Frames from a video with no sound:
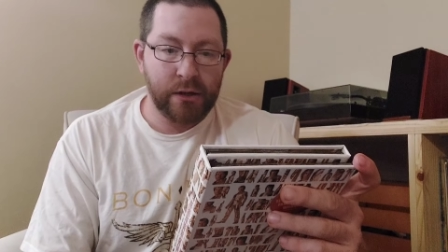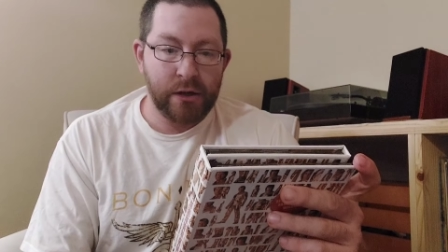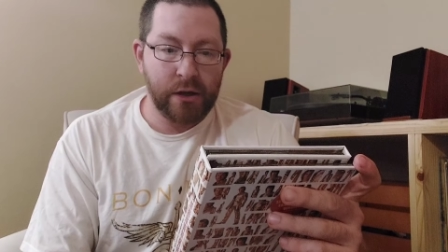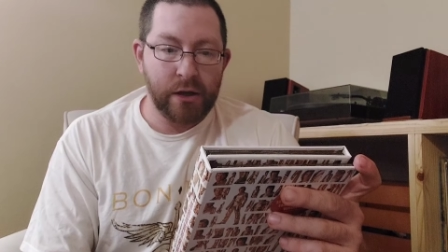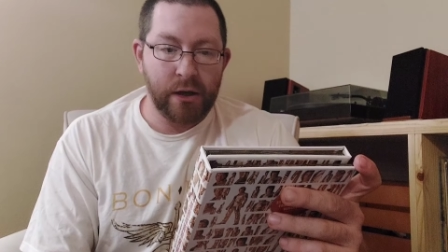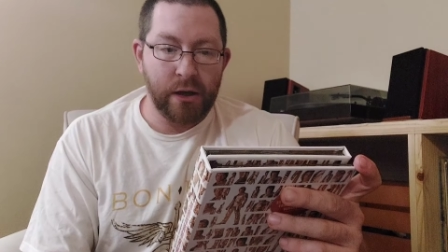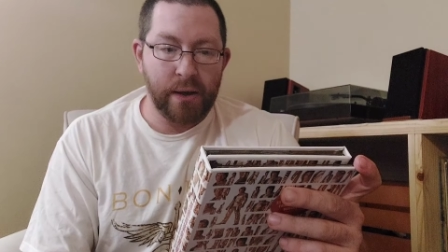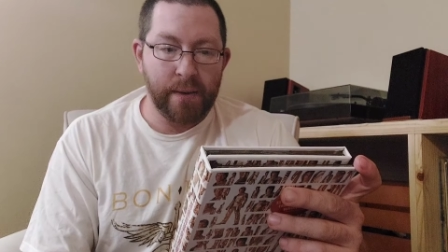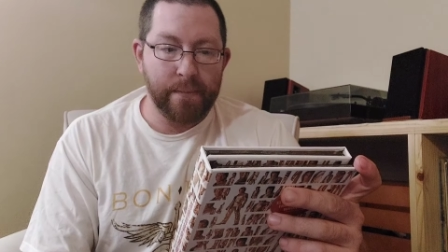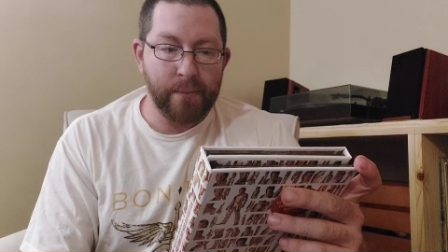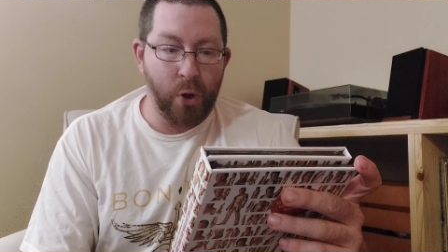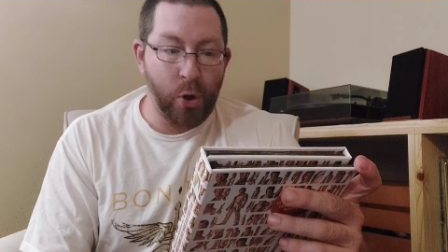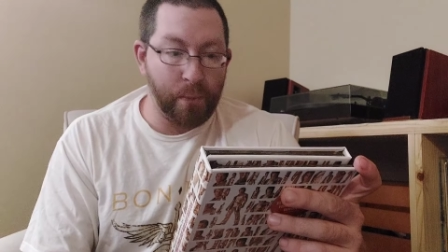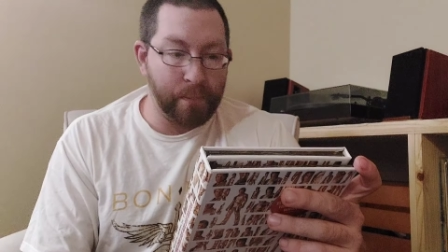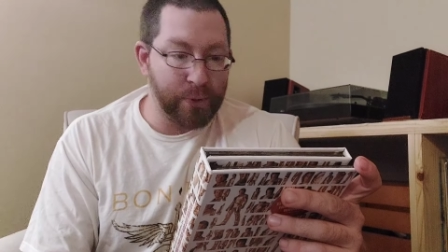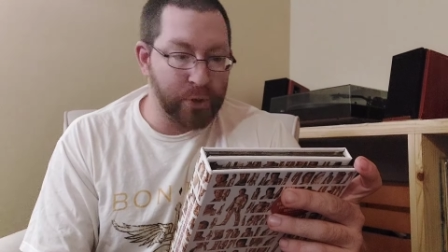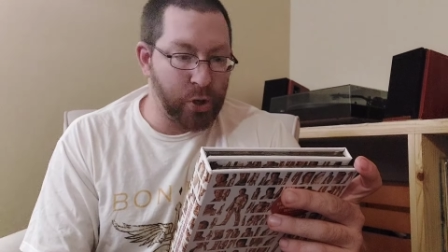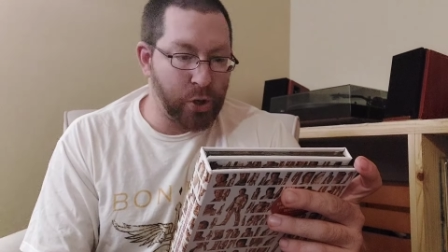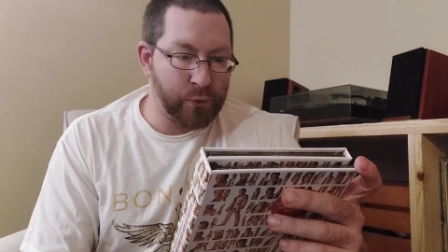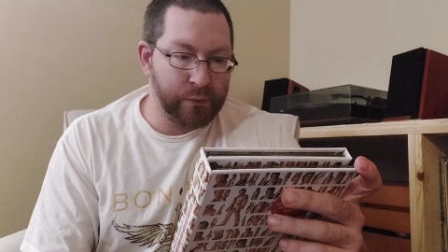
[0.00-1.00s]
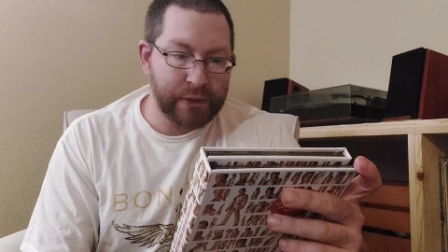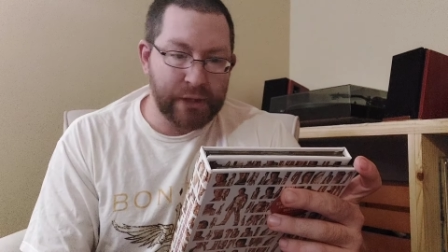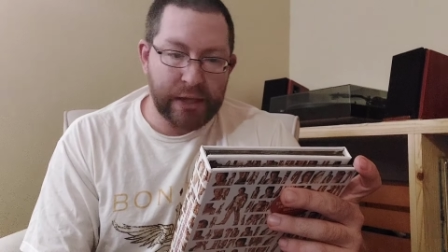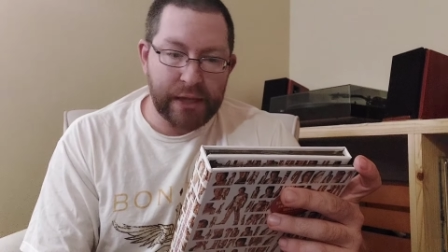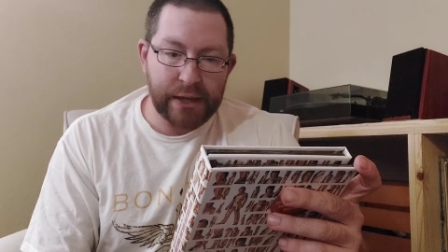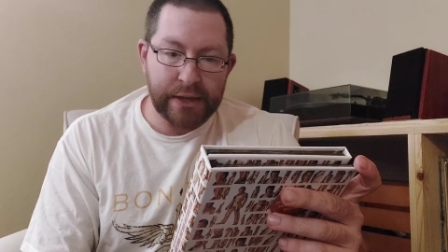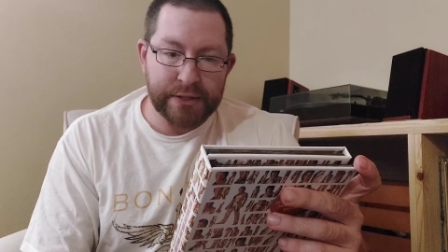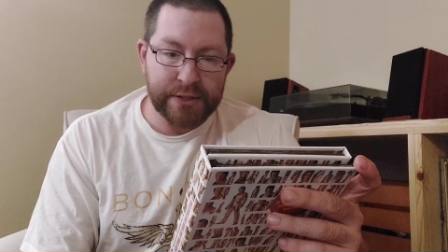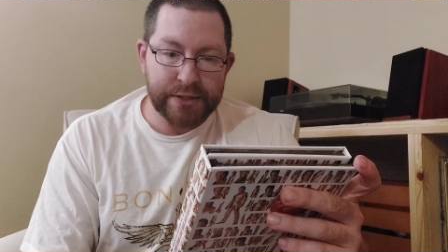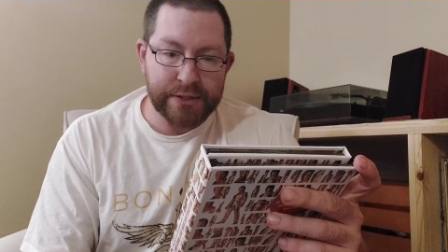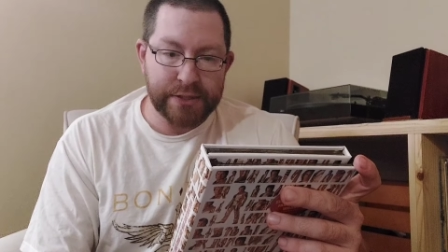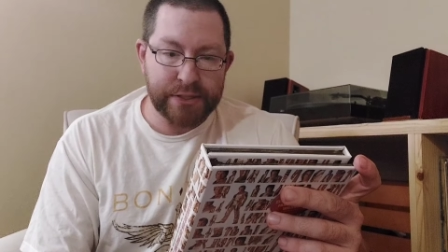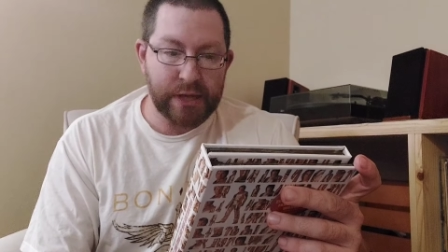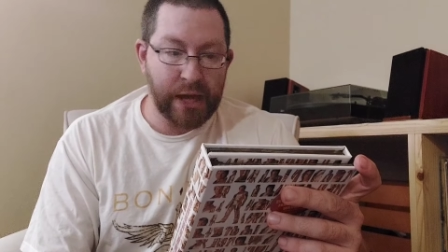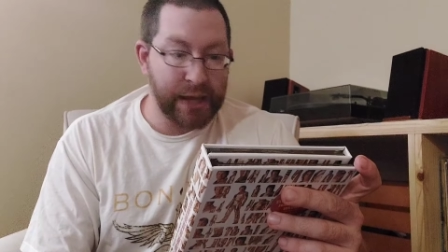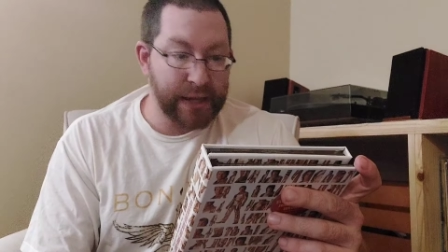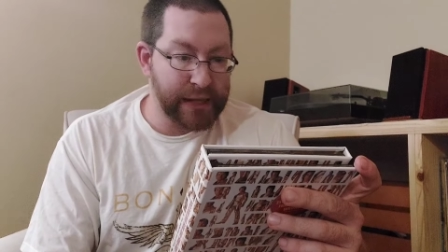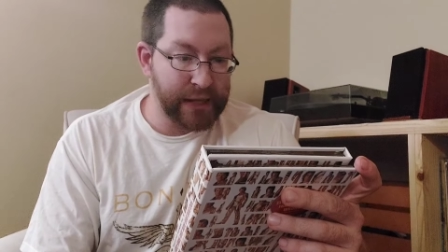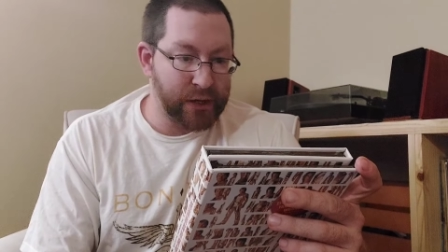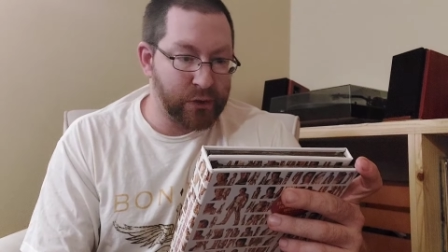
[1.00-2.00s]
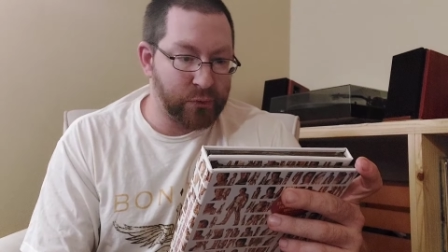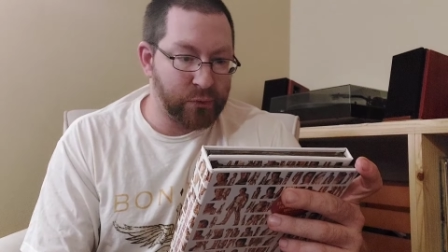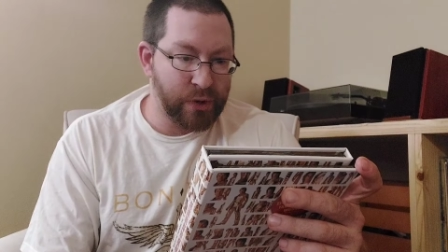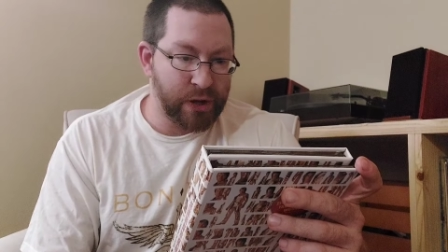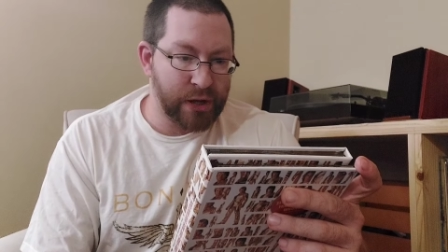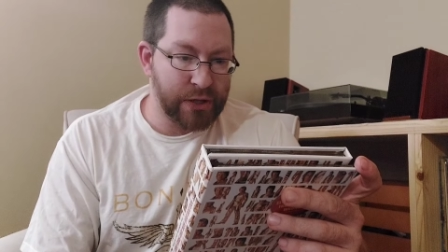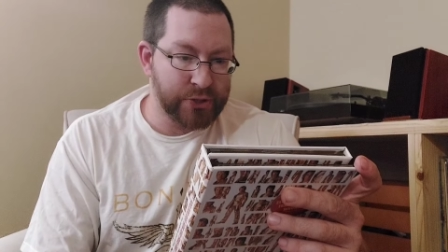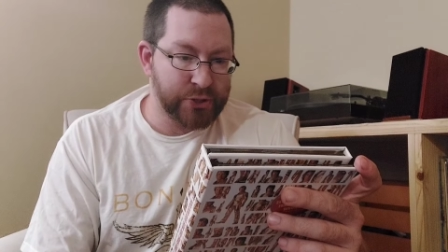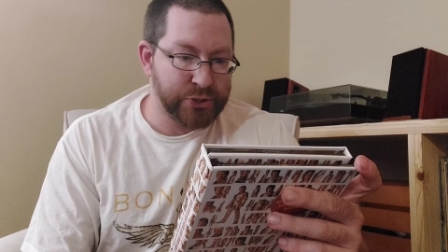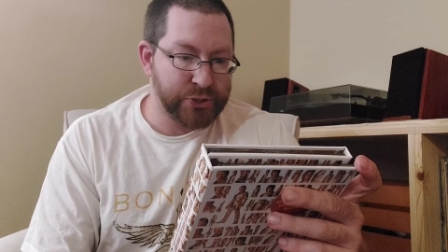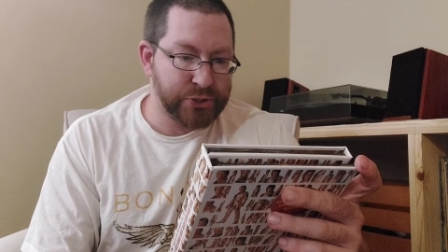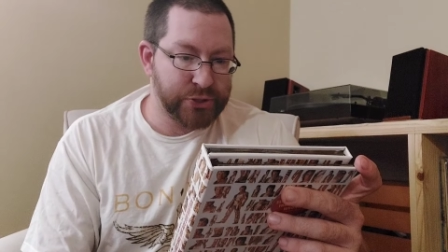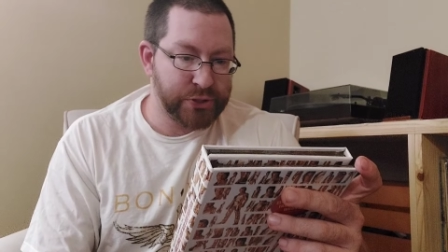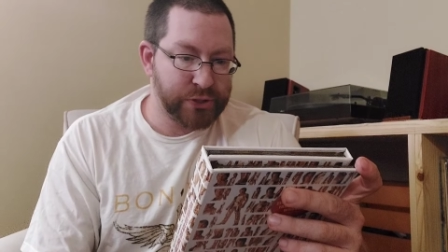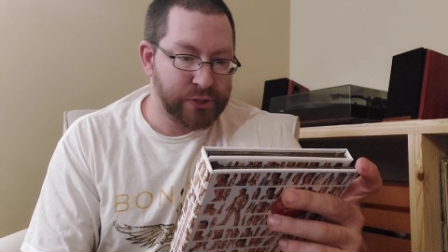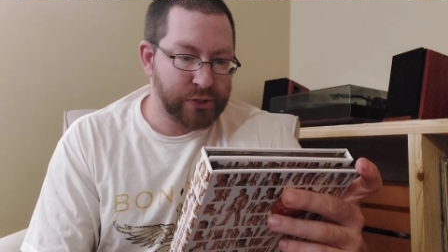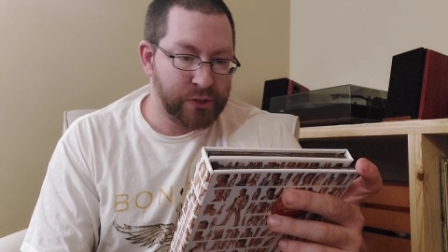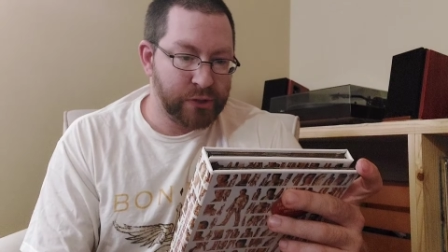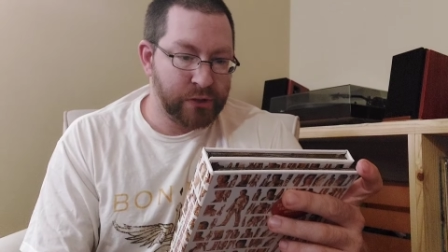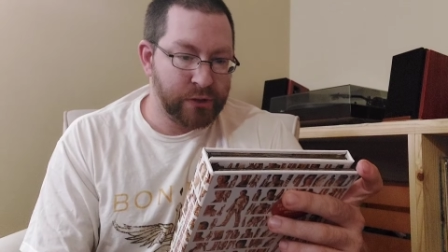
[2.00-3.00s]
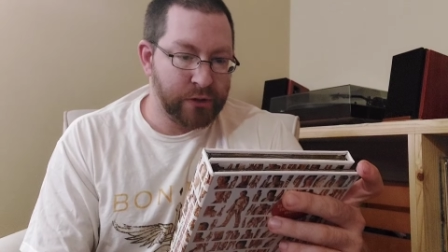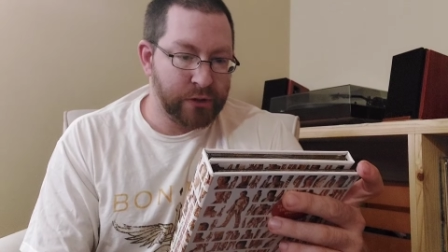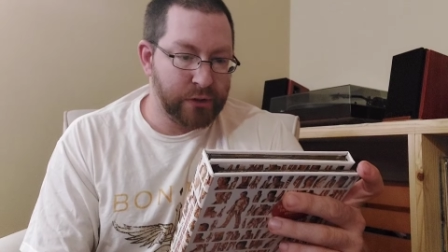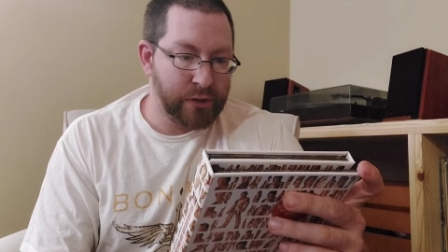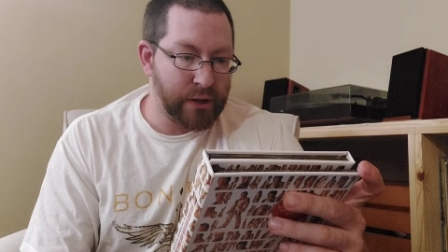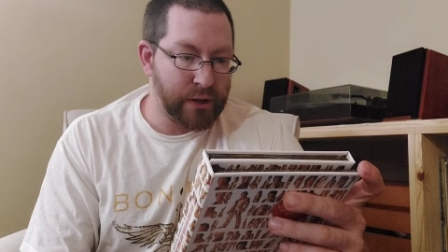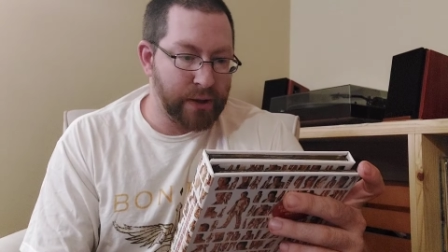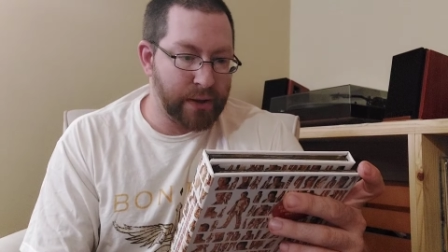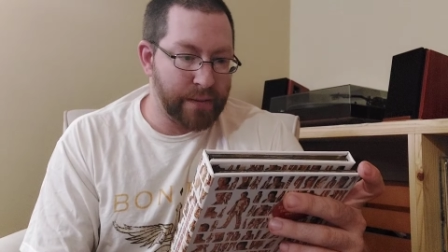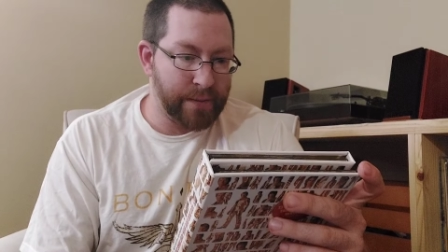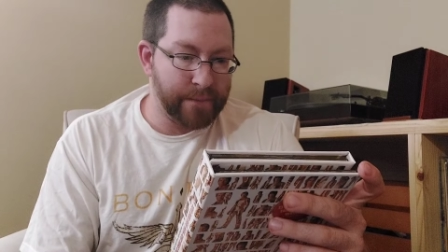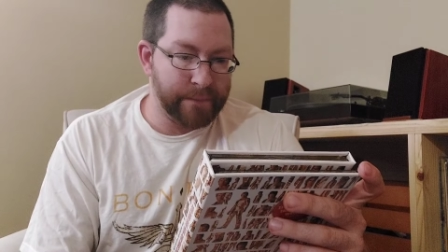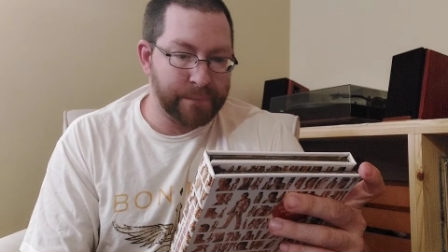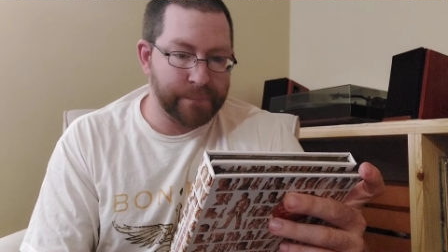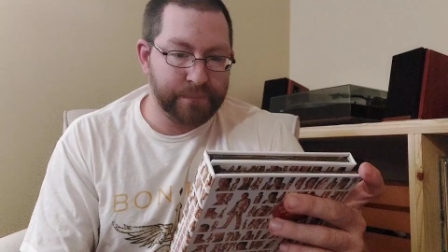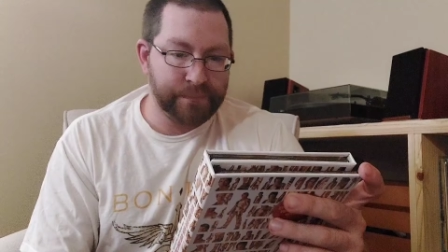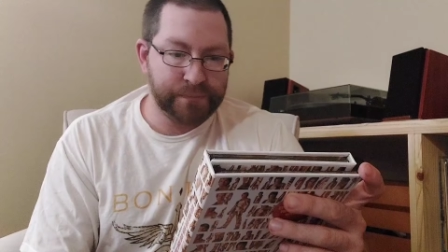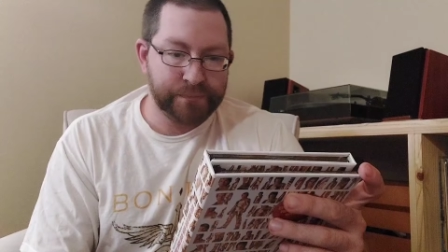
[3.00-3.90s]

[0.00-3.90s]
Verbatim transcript: um, Open All Night, I Get a Rush, um,